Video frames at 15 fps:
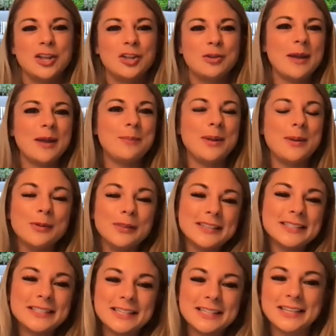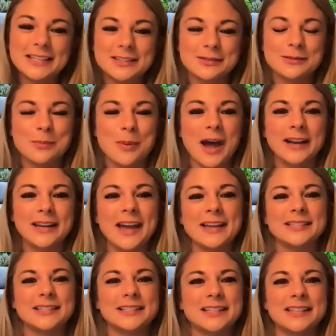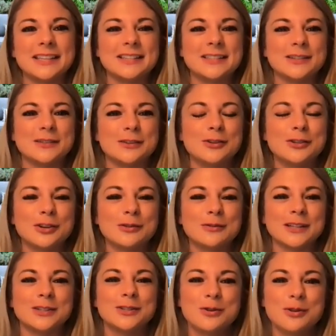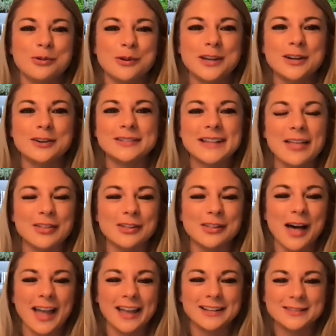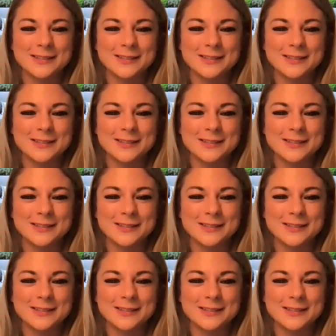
People listen to these podcasts and to these YouTubes like 2-3 years down the line.